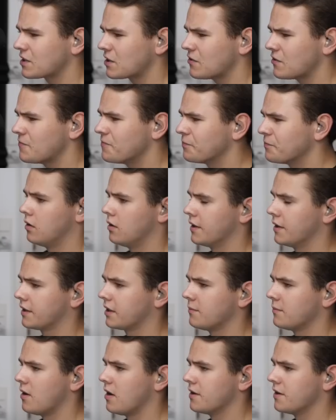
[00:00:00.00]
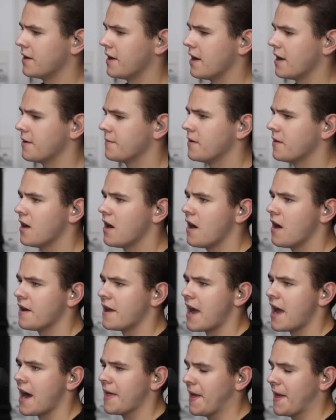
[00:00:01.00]
go. Alright, come on now. Oh
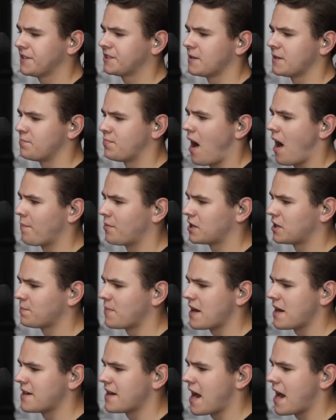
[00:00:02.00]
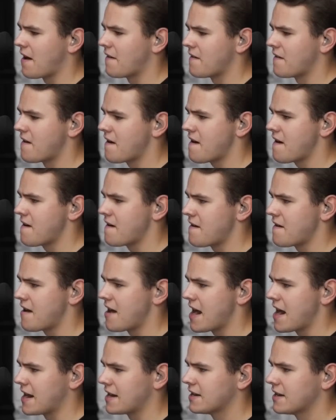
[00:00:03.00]
yeah, that's some proper speed now.
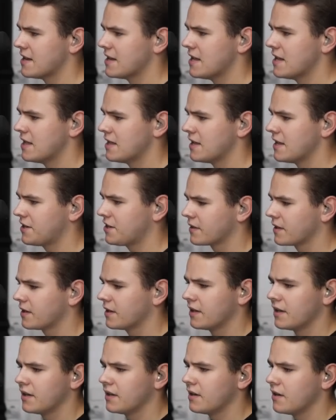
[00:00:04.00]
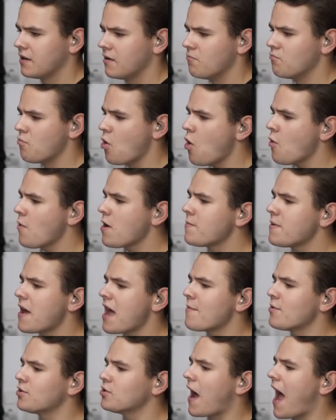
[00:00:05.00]
Alright, let's do it. Will we be
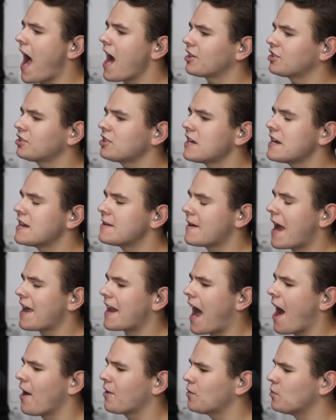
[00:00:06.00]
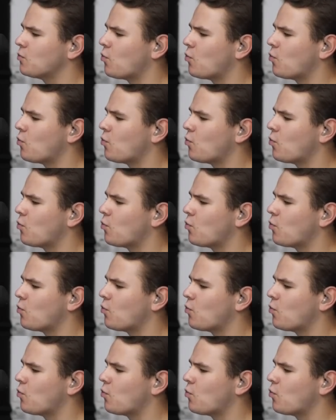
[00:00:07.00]
able to actually get out of the